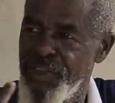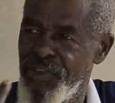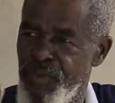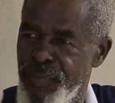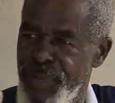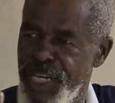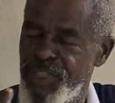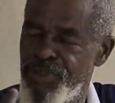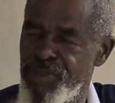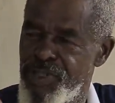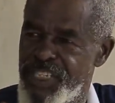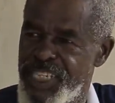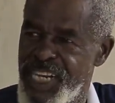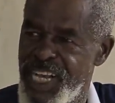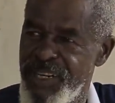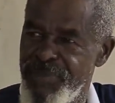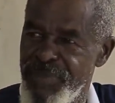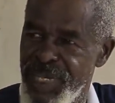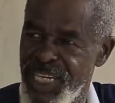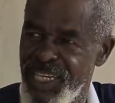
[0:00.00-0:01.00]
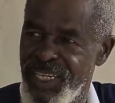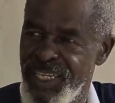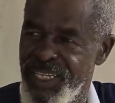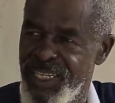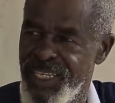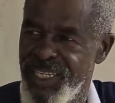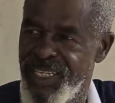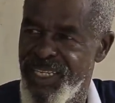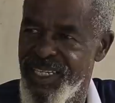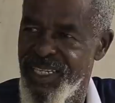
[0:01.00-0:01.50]
You mean to tell me
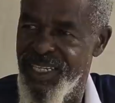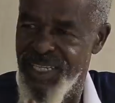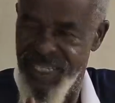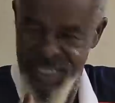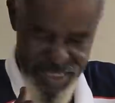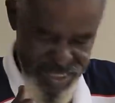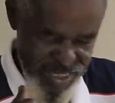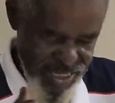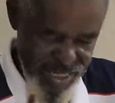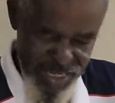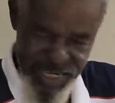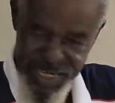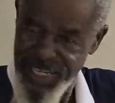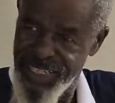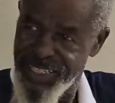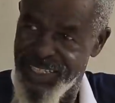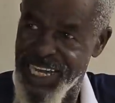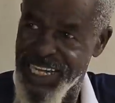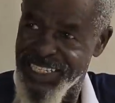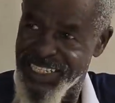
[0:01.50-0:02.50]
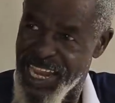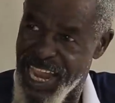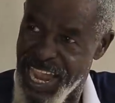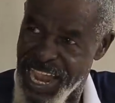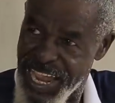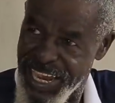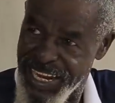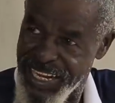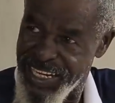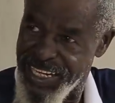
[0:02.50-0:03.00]
that
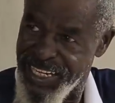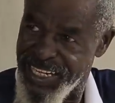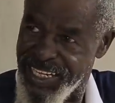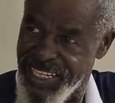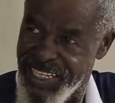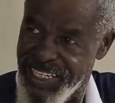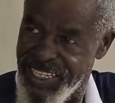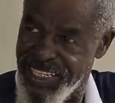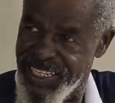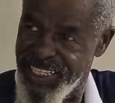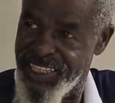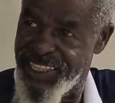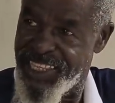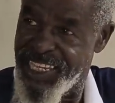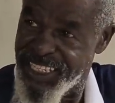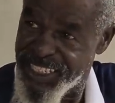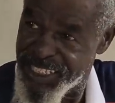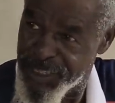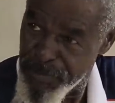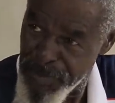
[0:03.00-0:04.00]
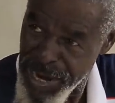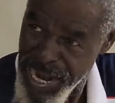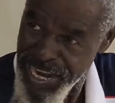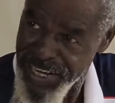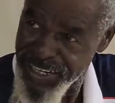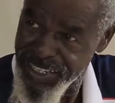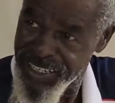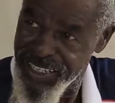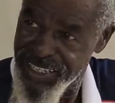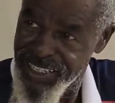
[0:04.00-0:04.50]
I, this
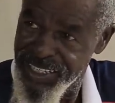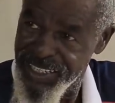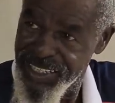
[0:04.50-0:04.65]
man,